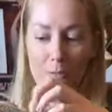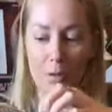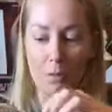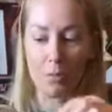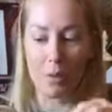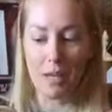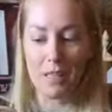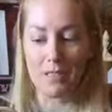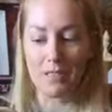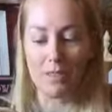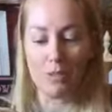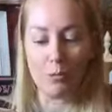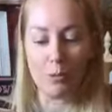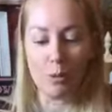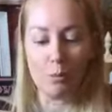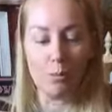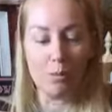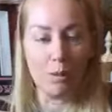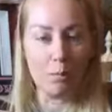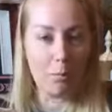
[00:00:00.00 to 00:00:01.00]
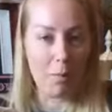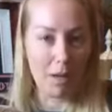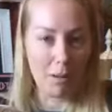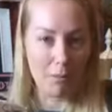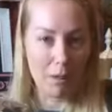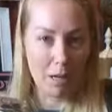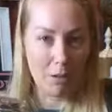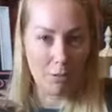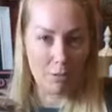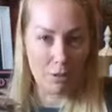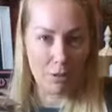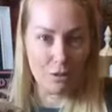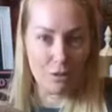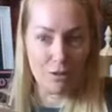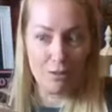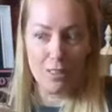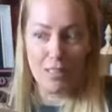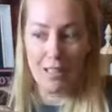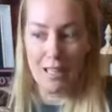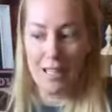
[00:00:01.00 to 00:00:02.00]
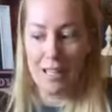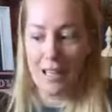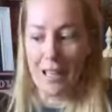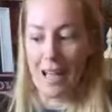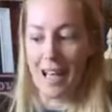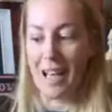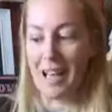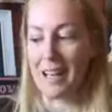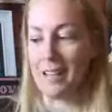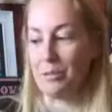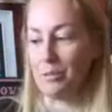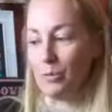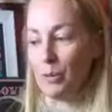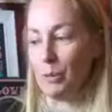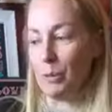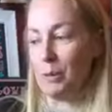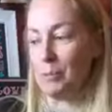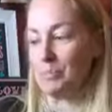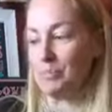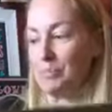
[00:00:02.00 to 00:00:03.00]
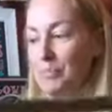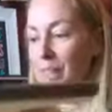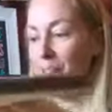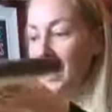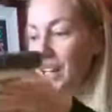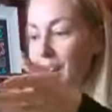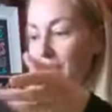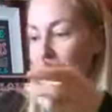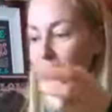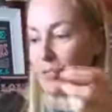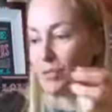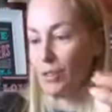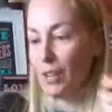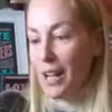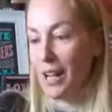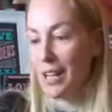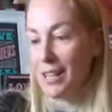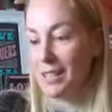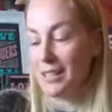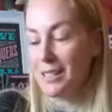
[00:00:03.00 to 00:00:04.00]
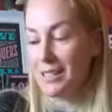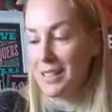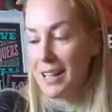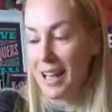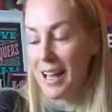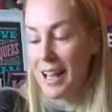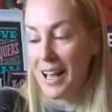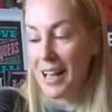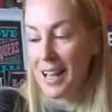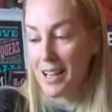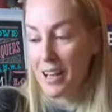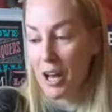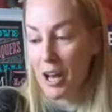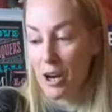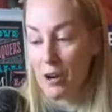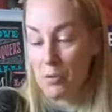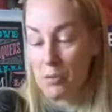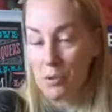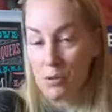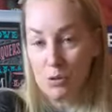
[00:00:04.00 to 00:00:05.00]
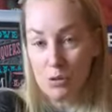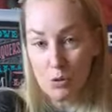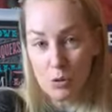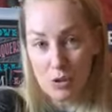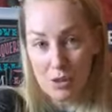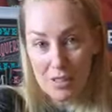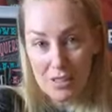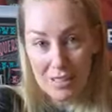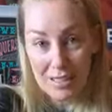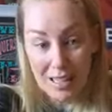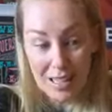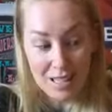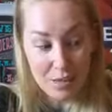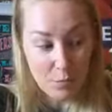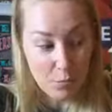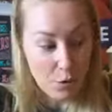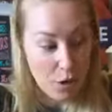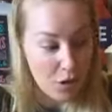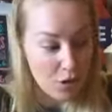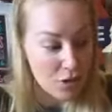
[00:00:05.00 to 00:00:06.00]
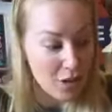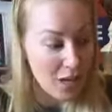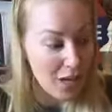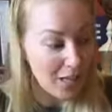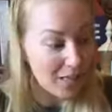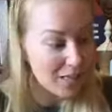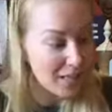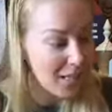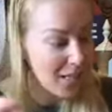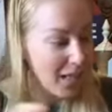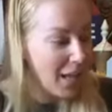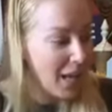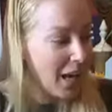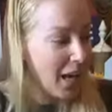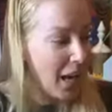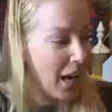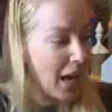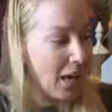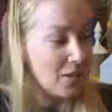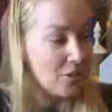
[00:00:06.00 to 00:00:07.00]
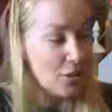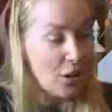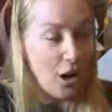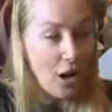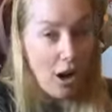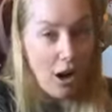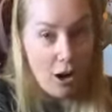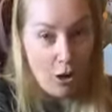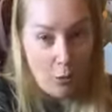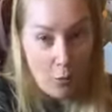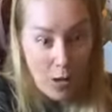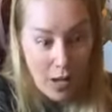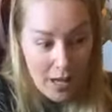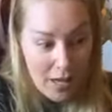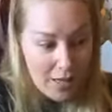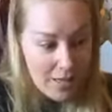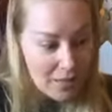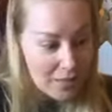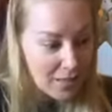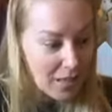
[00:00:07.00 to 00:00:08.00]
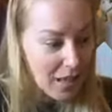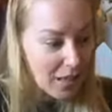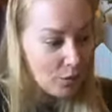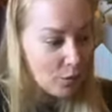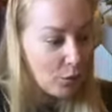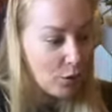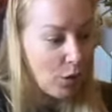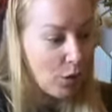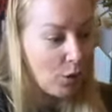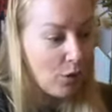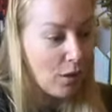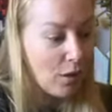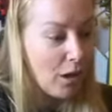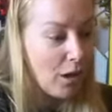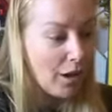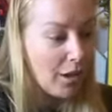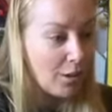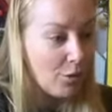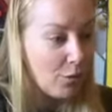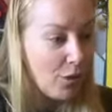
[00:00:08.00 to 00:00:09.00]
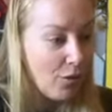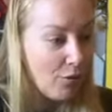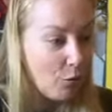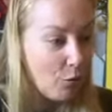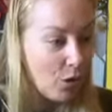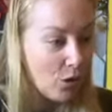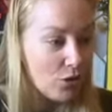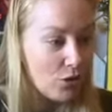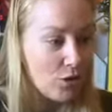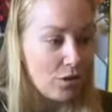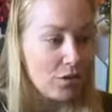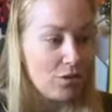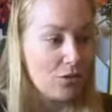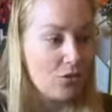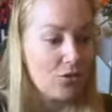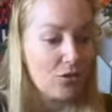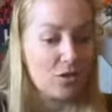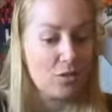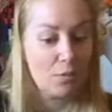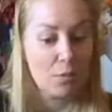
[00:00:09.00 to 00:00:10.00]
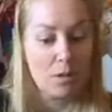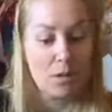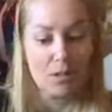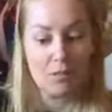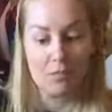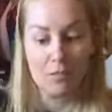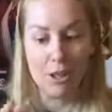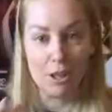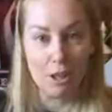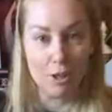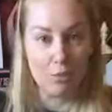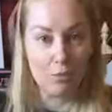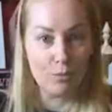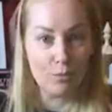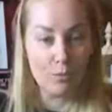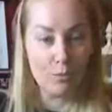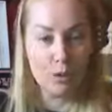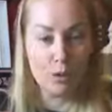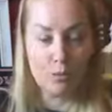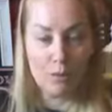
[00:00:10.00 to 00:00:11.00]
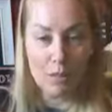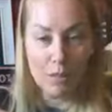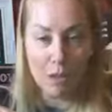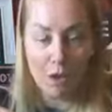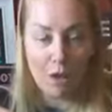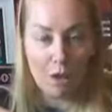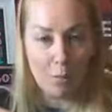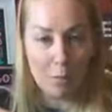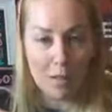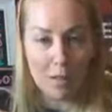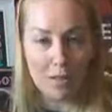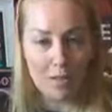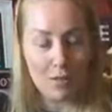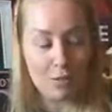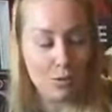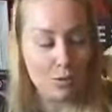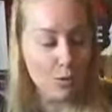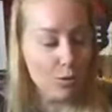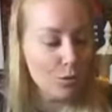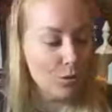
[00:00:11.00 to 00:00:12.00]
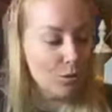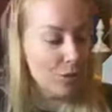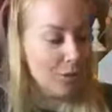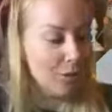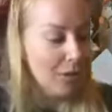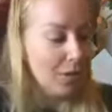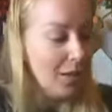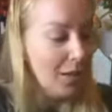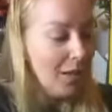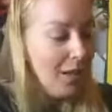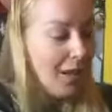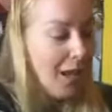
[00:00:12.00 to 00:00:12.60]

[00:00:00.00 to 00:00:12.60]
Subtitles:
put paste on the ribbon and make my own little ribbon. So guys, I hope you enjoyed this nice project. As always, as we're going along and you have questions, just put them in the comments or